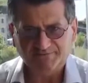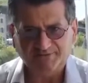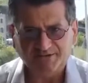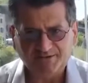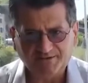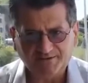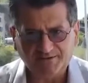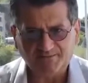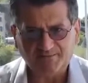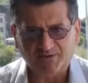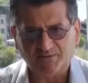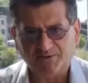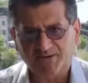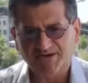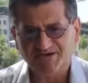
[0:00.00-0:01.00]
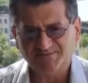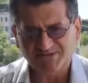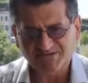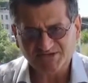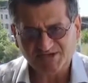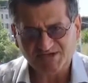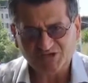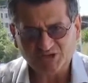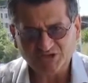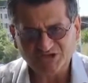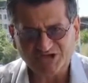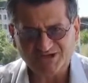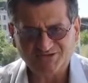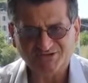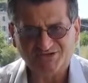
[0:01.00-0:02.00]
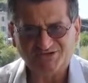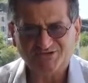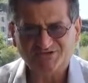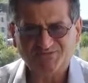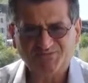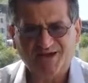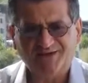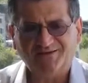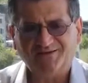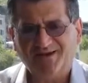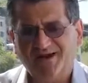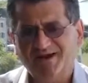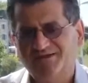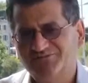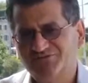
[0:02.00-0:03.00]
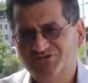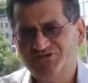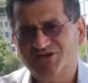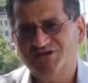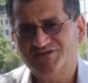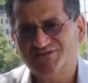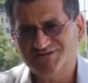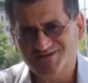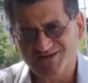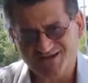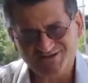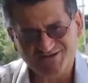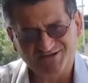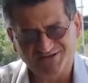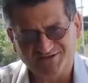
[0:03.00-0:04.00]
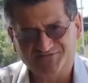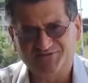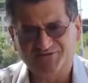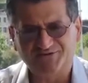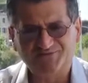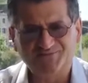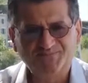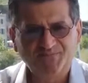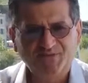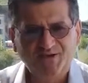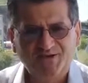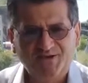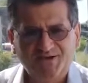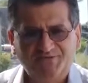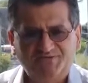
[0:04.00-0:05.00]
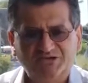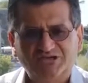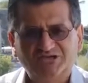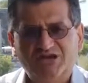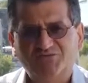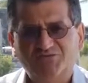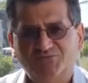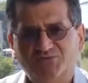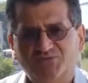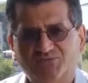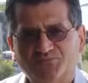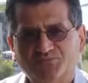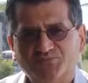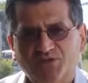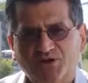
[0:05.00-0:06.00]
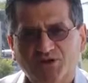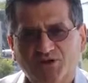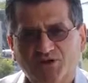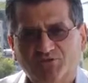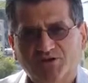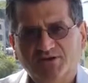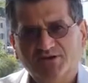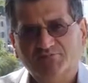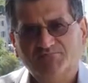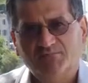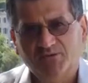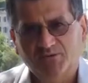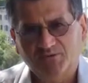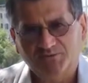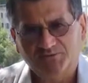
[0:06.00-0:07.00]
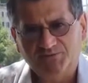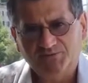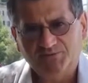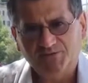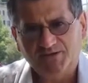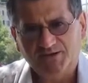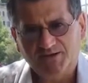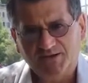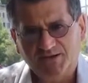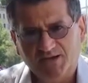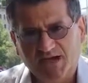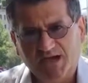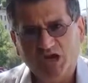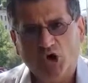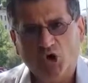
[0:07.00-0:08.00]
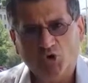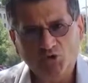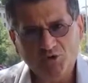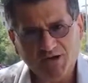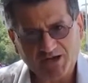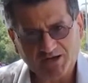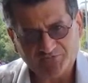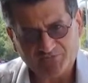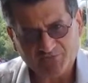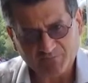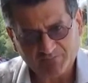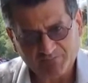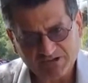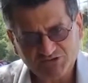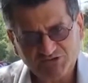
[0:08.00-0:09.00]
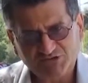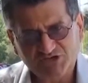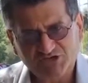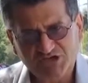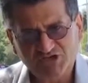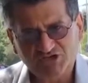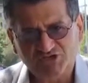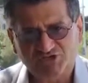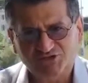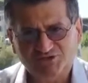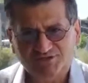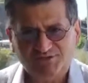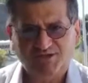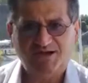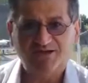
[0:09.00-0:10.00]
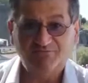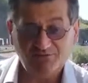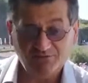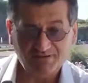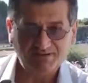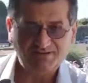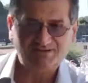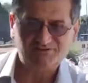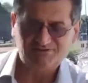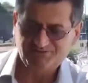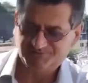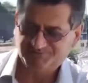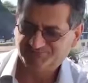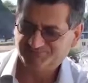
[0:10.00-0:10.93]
in America, especially Los Angeles, and I have to say these guys are different. For example, when they build an awning for a petrol station, have a look at this.